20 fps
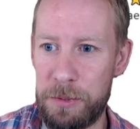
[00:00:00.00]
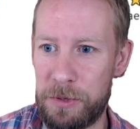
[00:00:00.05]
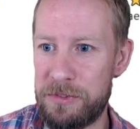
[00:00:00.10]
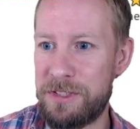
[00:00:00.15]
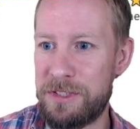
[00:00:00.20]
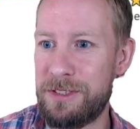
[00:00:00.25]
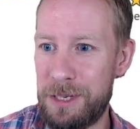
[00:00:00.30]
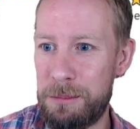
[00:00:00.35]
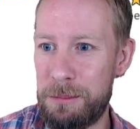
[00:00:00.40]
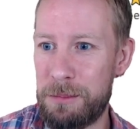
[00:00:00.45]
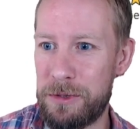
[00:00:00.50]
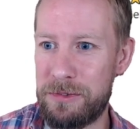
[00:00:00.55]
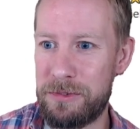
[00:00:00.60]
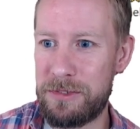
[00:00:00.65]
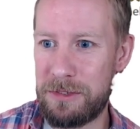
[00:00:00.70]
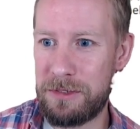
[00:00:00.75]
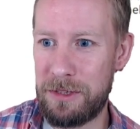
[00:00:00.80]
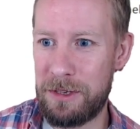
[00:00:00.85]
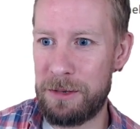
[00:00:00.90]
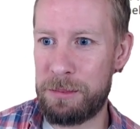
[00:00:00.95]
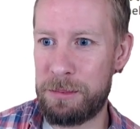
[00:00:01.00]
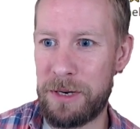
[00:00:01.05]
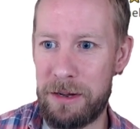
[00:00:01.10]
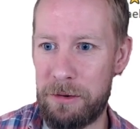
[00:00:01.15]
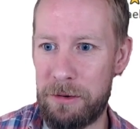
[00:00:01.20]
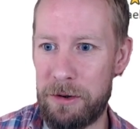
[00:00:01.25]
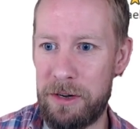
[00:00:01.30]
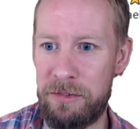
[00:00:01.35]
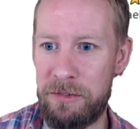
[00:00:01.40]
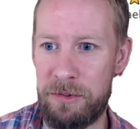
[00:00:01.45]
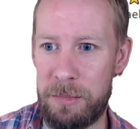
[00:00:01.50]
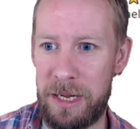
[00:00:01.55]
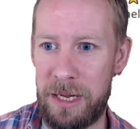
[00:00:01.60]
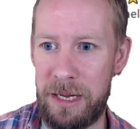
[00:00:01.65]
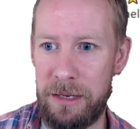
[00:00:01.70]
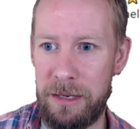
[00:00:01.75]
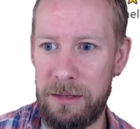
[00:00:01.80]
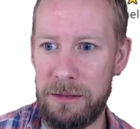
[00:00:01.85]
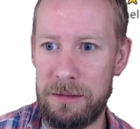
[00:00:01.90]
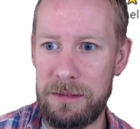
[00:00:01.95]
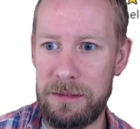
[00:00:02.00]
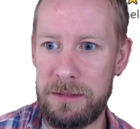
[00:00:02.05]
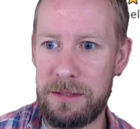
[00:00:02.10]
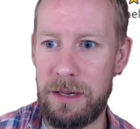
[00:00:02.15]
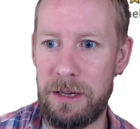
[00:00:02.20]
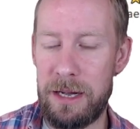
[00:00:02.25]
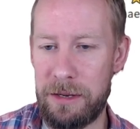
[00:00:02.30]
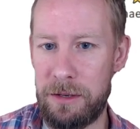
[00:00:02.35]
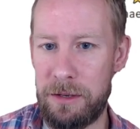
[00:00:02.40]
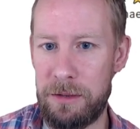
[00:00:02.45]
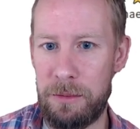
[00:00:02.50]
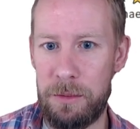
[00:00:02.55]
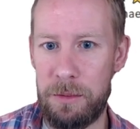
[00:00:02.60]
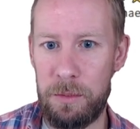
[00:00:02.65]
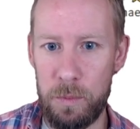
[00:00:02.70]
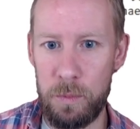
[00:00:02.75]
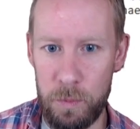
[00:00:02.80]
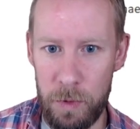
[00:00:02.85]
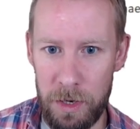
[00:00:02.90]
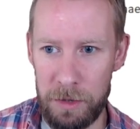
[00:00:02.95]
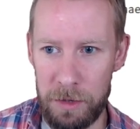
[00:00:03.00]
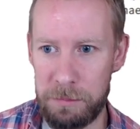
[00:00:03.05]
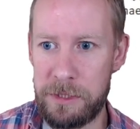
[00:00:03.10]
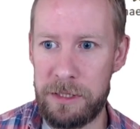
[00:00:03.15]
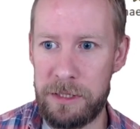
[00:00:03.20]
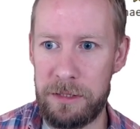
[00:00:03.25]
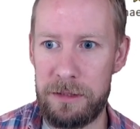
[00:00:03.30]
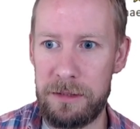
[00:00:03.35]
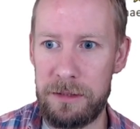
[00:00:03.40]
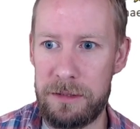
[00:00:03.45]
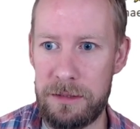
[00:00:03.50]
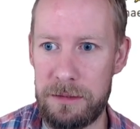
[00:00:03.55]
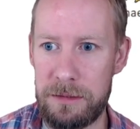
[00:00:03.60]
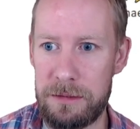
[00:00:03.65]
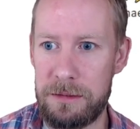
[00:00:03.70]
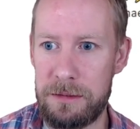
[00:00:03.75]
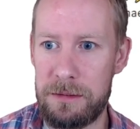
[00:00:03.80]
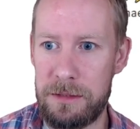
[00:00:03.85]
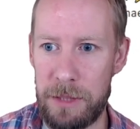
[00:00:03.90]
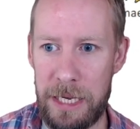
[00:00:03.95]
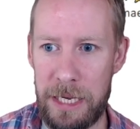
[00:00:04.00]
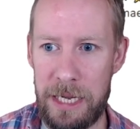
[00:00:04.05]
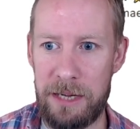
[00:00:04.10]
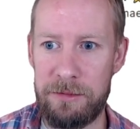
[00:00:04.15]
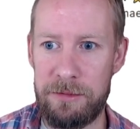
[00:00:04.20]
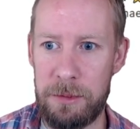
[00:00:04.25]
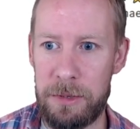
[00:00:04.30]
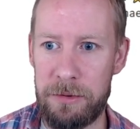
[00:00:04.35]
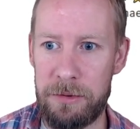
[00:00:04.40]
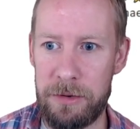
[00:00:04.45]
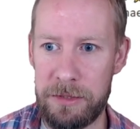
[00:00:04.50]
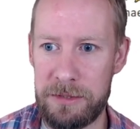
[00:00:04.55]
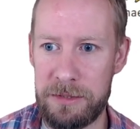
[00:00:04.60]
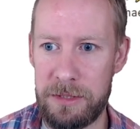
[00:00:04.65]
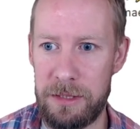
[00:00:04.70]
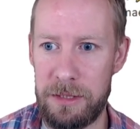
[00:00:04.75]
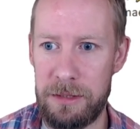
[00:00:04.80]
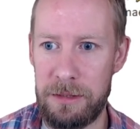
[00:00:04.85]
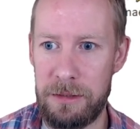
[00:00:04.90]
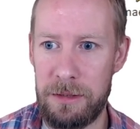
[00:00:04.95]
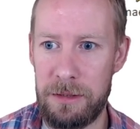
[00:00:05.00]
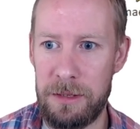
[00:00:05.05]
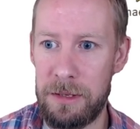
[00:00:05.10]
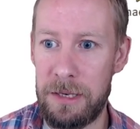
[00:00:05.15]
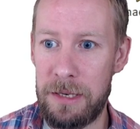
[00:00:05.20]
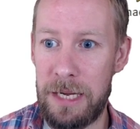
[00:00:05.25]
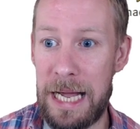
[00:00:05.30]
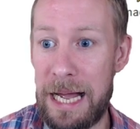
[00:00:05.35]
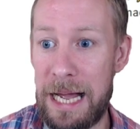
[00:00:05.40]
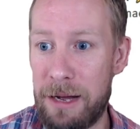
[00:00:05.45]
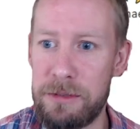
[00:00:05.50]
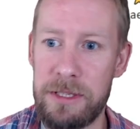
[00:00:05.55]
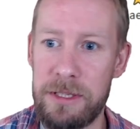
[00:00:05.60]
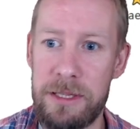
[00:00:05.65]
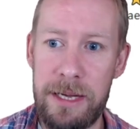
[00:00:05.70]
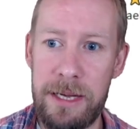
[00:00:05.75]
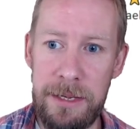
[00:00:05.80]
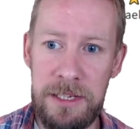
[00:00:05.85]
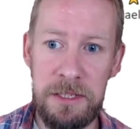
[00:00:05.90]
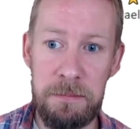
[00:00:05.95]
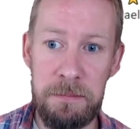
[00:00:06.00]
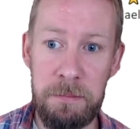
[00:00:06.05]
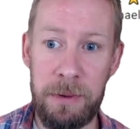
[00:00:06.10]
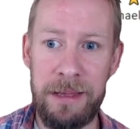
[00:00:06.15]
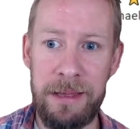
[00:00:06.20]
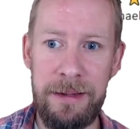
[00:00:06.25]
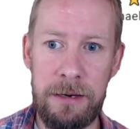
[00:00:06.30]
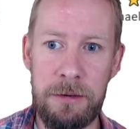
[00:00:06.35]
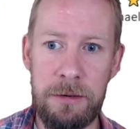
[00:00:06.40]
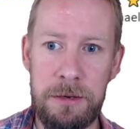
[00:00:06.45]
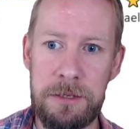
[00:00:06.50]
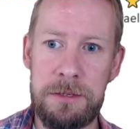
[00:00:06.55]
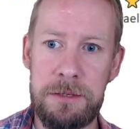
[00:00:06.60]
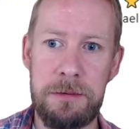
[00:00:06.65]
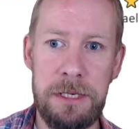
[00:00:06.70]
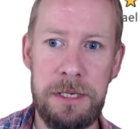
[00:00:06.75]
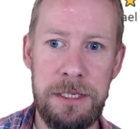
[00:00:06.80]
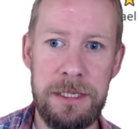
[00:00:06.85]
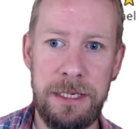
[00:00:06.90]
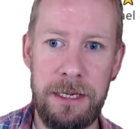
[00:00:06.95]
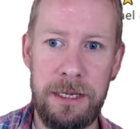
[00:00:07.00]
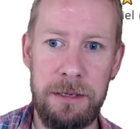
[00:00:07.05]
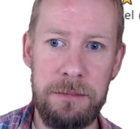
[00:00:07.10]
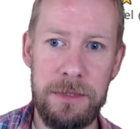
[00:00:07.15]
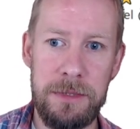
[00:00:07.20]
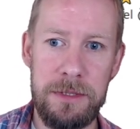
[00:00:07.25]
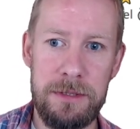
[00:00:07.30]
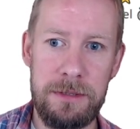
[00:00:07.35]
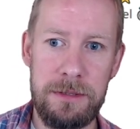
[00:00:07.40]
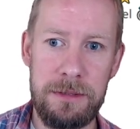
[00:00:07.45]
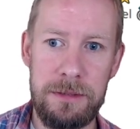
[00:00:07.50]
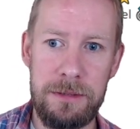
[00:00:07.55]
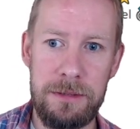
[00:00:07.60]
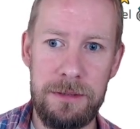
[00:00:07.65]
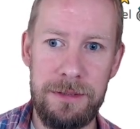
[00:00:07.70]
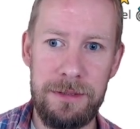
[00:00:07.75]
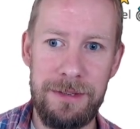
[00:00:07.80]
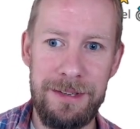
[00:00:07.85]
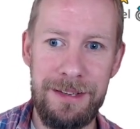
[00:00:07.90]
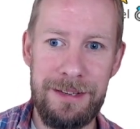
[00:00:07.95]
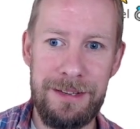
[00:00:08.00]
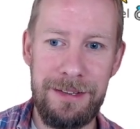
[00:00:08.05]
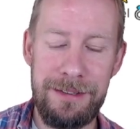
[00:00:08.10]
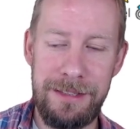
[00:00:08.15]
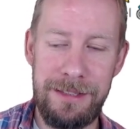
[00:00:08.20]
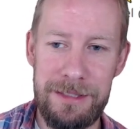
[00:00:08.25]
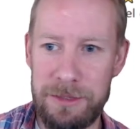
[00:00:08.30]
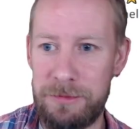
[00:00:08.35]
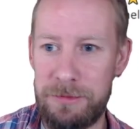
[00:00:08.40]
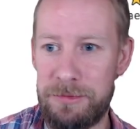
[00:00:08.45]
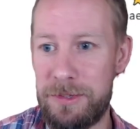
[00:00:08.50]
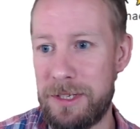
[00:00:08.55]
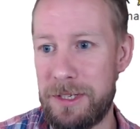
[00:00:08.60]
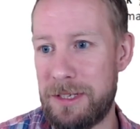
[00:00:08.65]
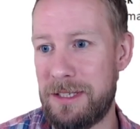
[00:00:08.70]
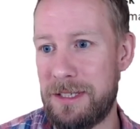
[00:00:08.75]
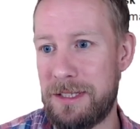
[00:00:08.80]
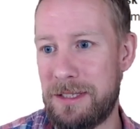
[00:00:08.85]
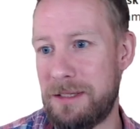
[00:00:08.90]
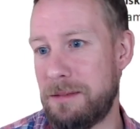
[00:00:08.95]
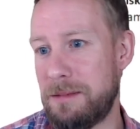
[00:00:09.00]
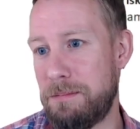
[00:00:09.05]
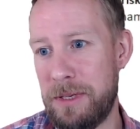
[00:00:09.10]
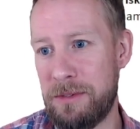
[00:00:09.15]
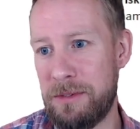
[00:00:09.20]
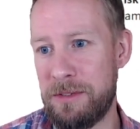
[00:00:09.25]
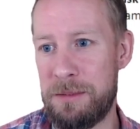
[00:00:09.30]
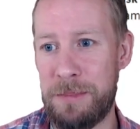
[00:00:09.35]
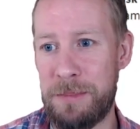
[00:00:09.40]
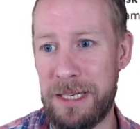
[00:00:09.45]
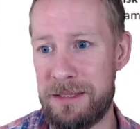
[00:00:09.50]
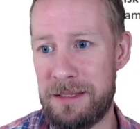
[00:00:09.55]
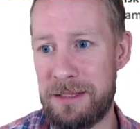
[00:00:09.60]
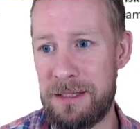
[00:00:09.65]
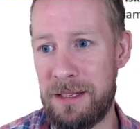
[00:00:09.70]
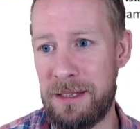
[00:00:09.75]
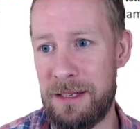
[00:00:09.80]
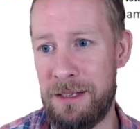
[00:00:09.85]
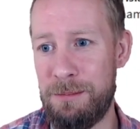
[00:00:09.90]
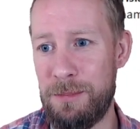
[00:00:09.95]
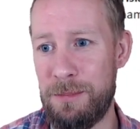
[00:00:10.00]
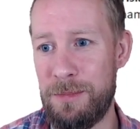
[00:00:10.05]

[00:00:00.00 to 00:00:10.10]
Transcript: and debuffs that are priority for me, so what options do I have on my roster? How do they split across 3 teams? So first, build your best team,